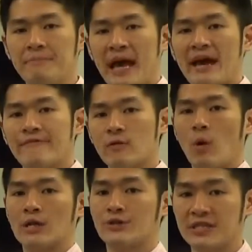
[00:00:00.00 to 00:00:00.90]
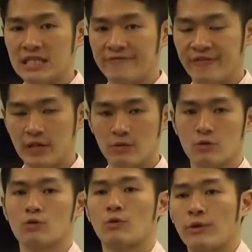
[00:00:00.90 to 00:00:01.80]
After watching this video
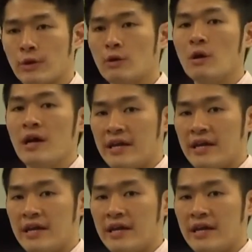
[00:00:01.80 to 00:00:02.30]
tutorial,